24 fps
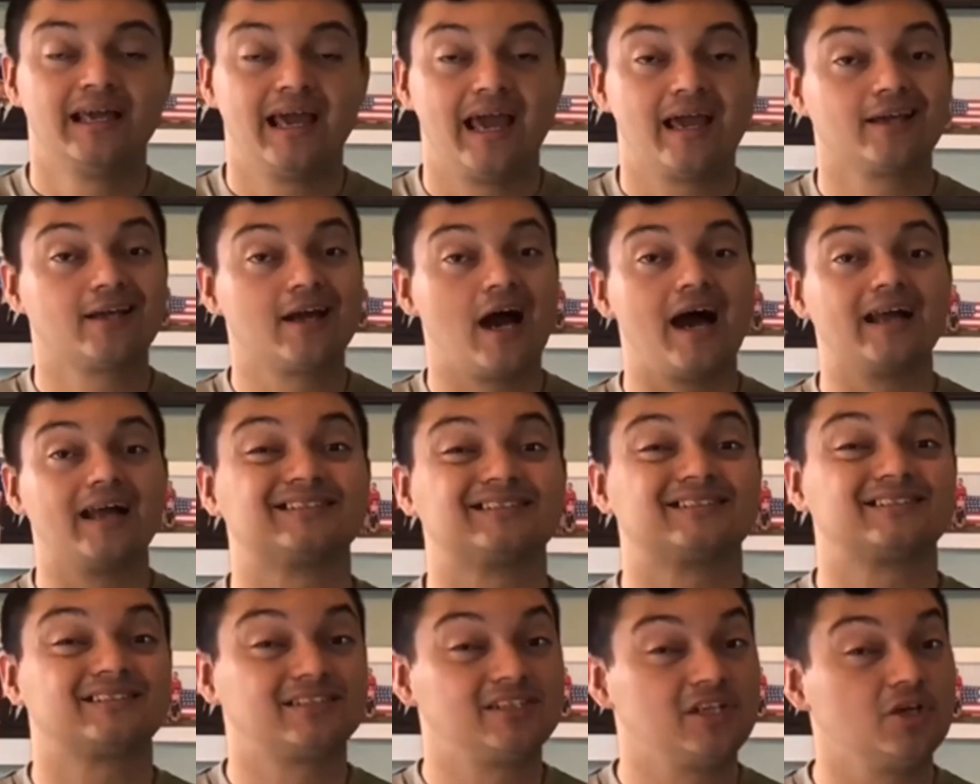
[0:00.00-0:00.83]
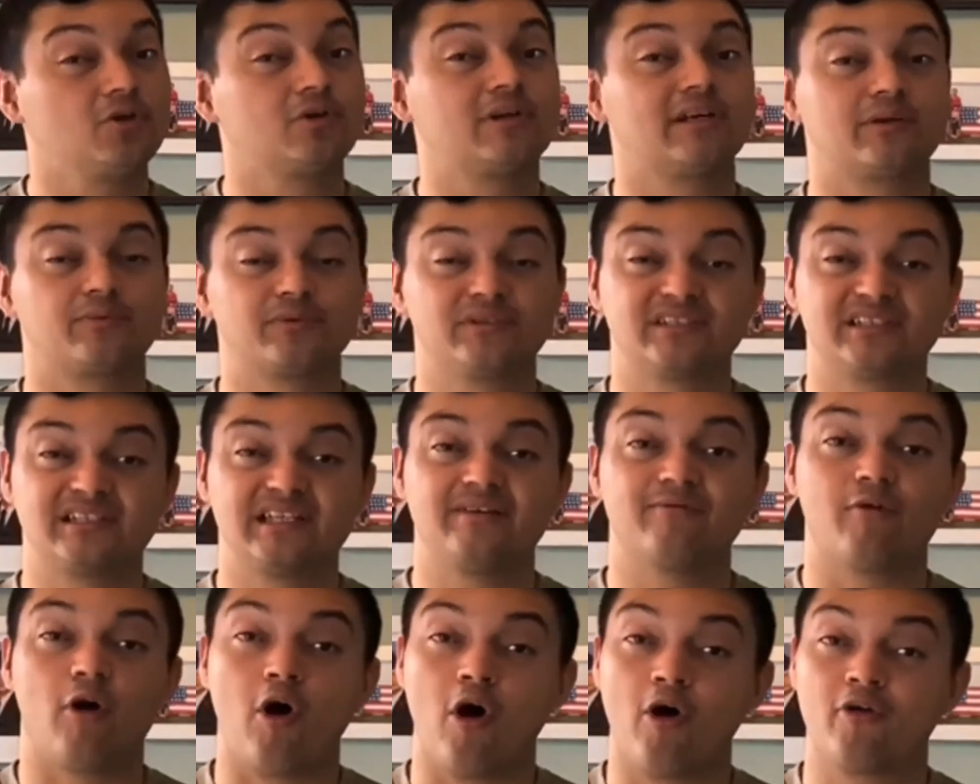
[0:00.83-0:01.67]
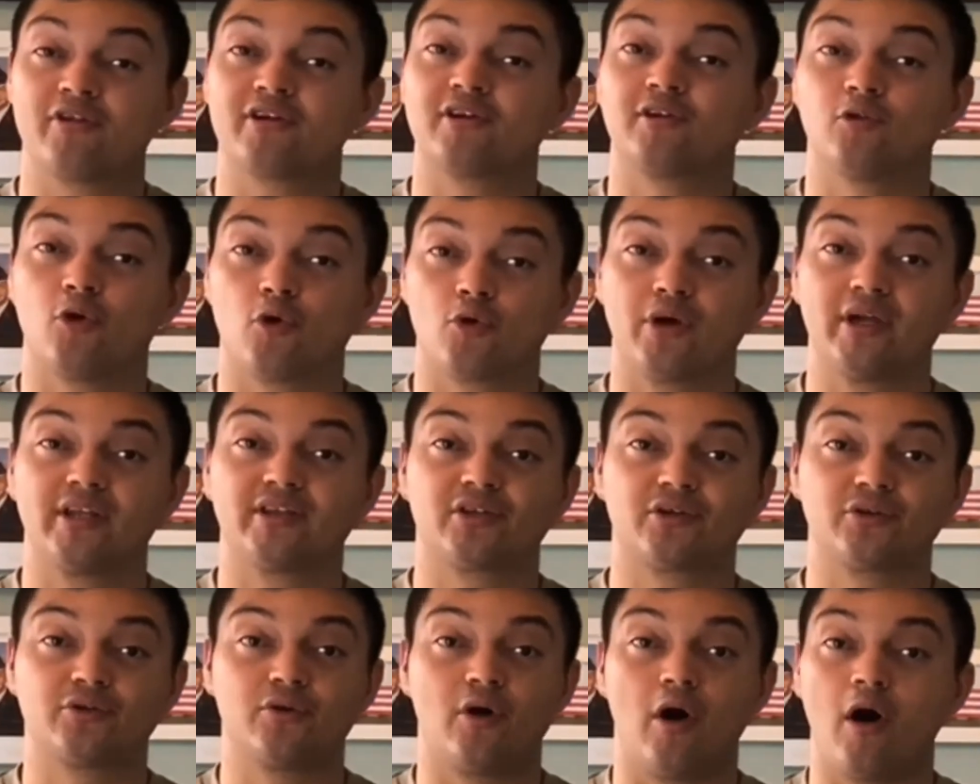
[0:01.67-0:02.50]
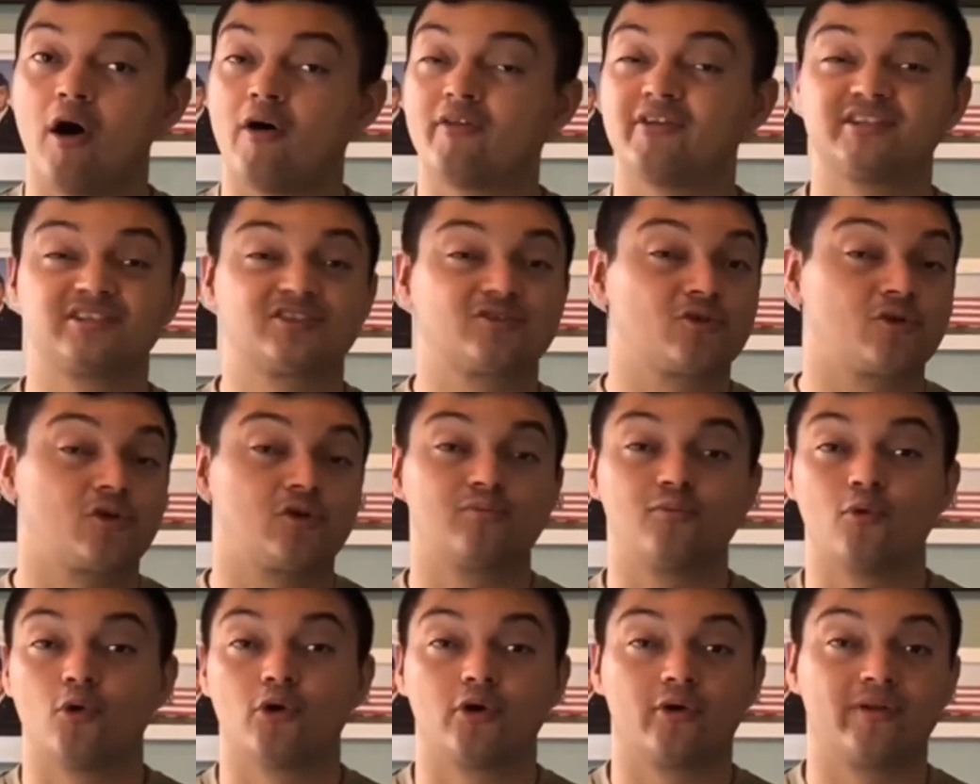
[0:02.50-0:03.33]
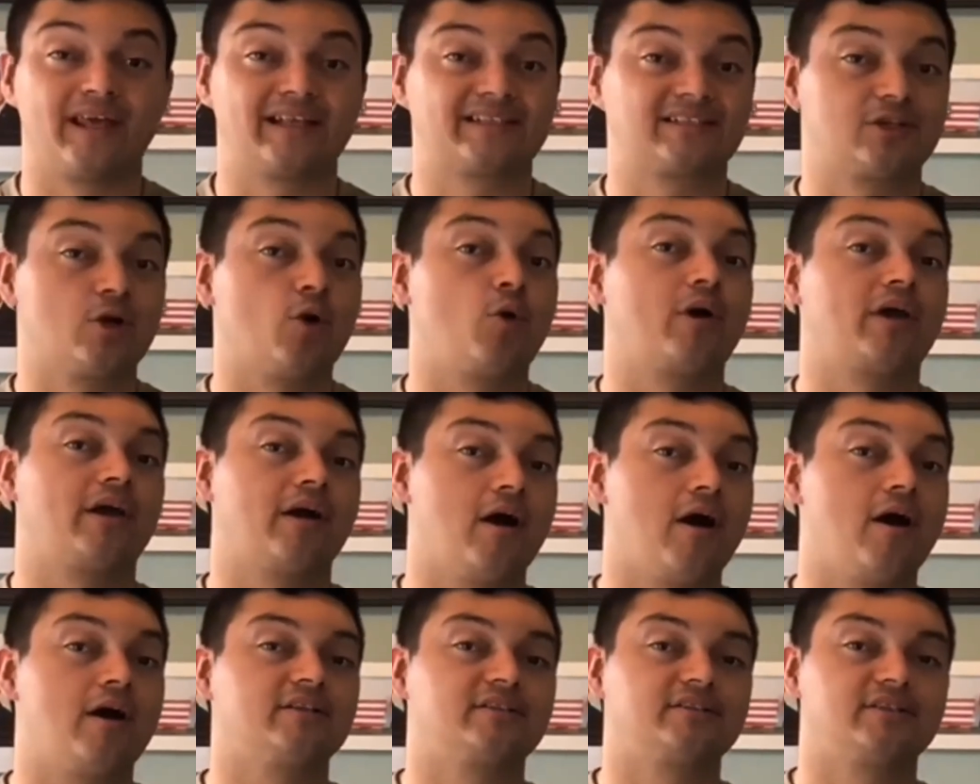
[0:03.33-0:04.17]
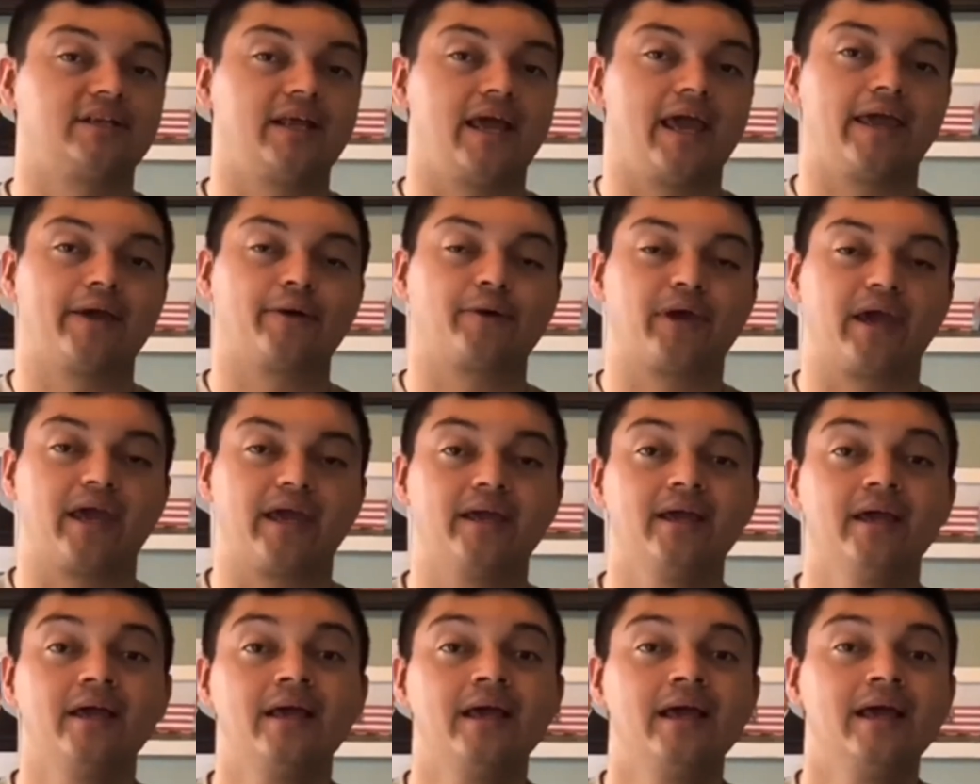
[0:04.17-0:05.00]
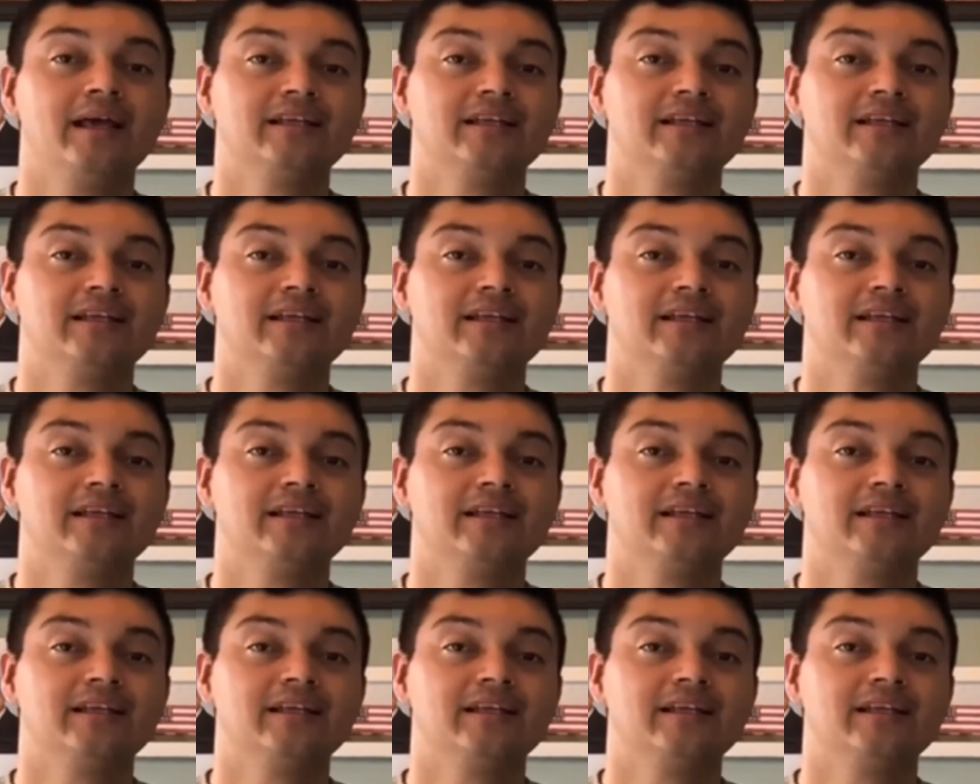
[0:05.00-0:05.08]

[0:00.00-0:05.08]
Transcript: And is still going to receive all the glory through all this turmoil that's going on today. Okay.